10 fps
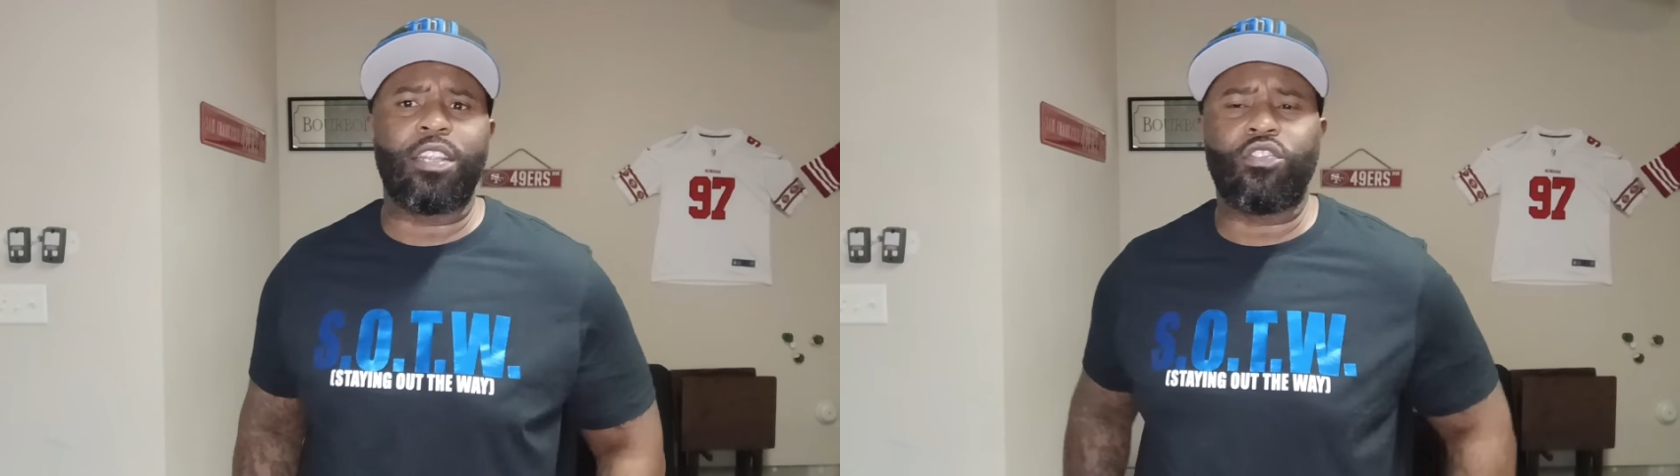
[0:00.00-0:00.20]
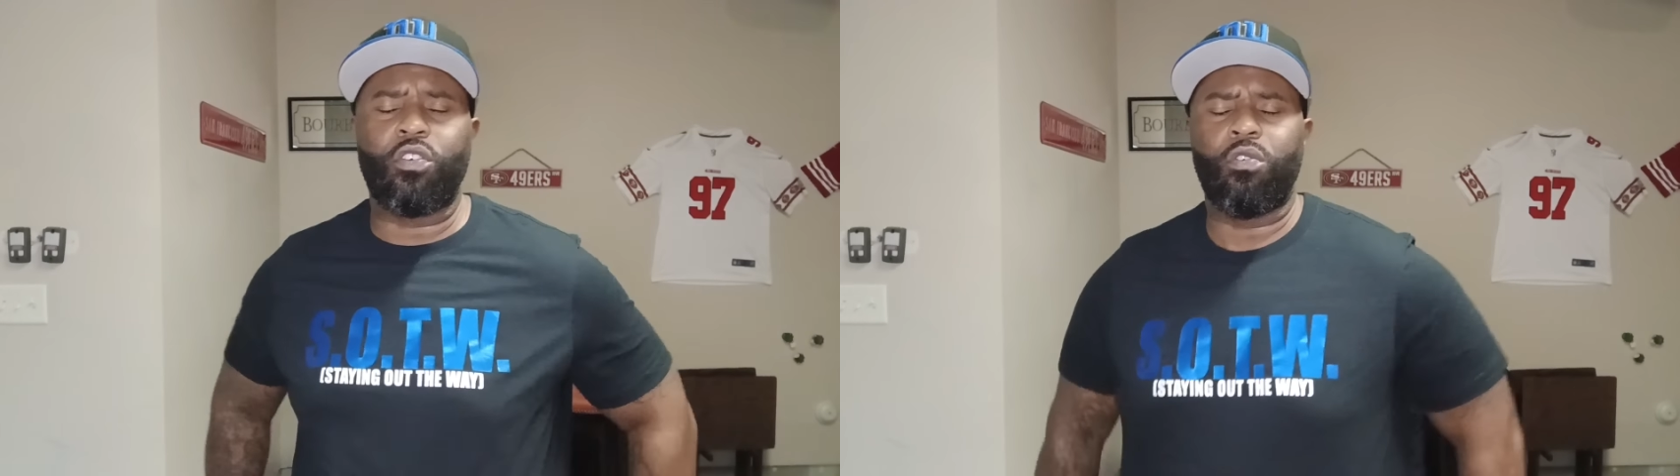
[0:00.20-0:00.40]

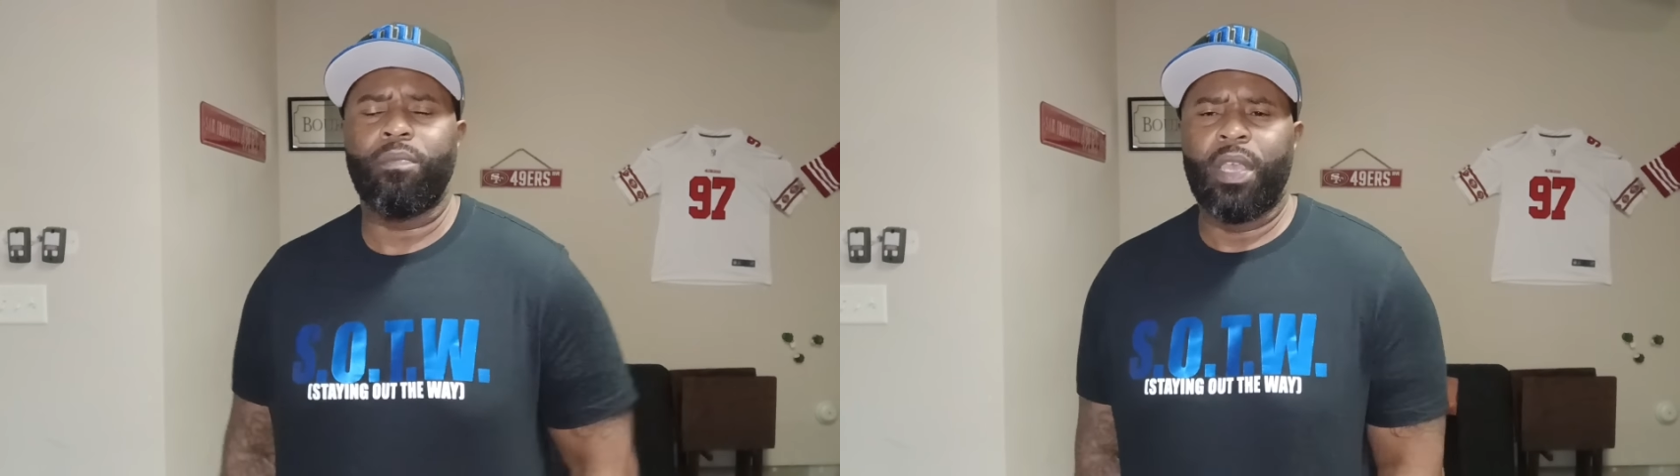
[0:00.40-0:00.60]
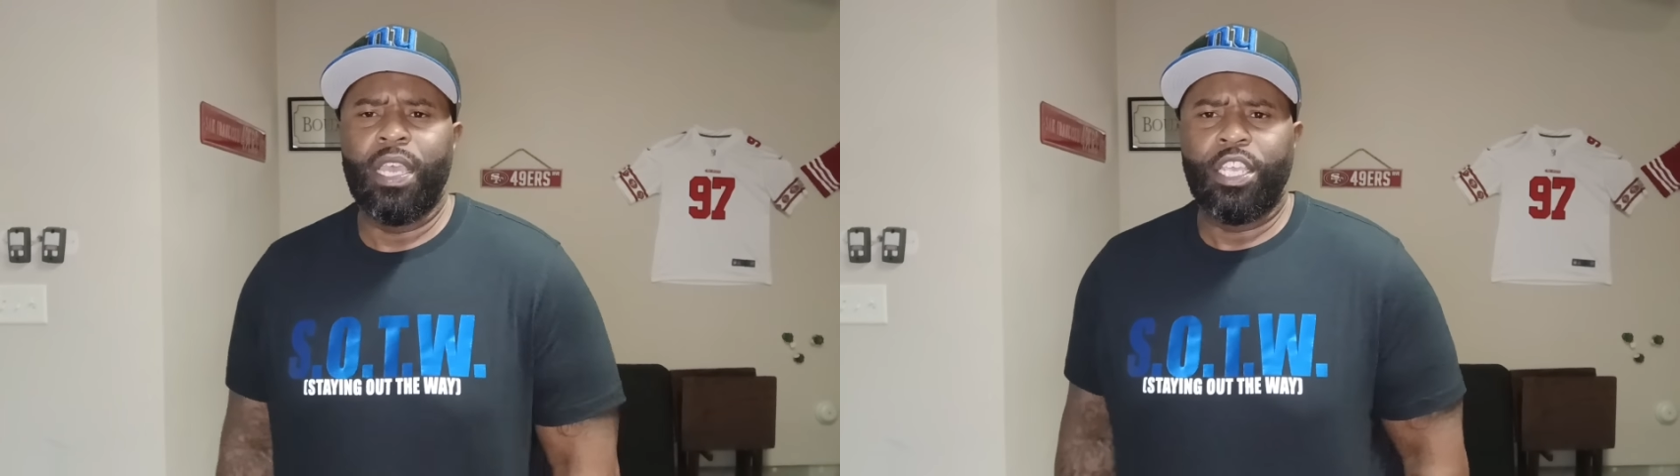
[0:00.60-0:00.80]

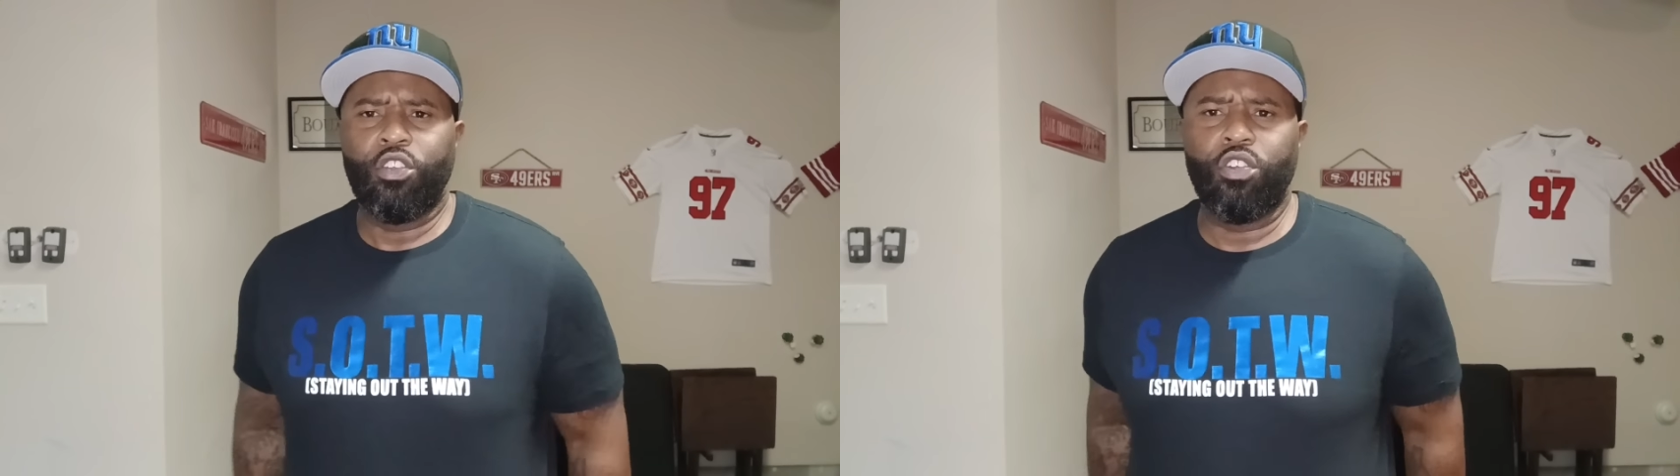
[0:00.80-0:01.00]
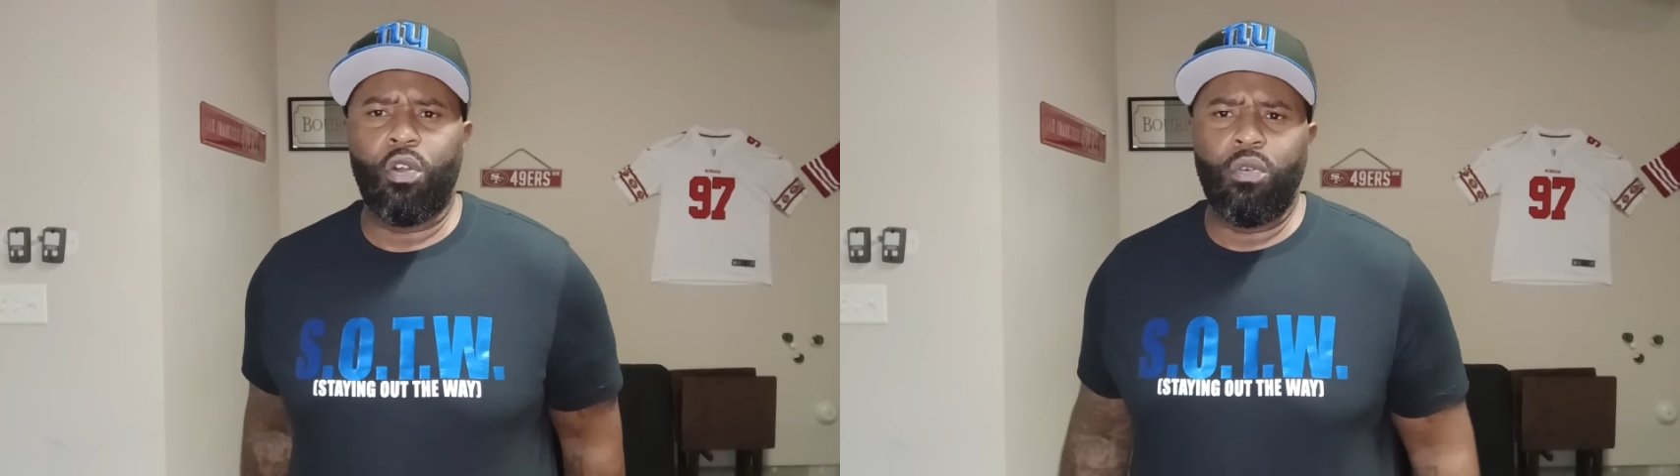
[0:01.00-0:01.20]
So, you
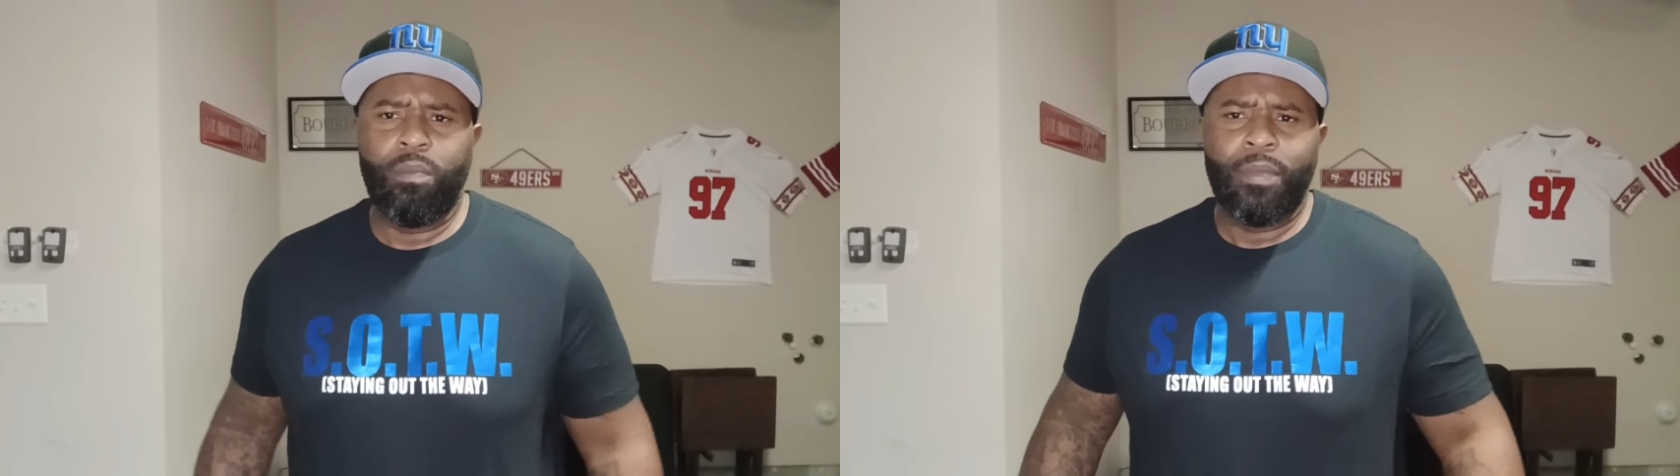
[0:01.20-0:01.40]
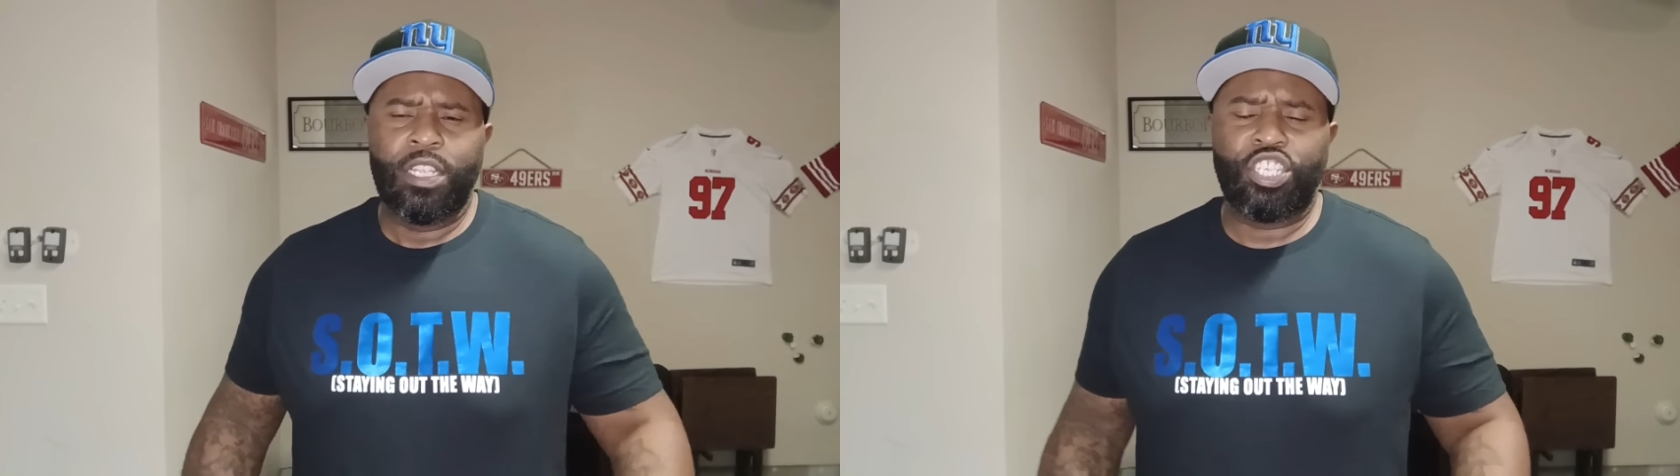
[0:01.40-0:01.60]
know,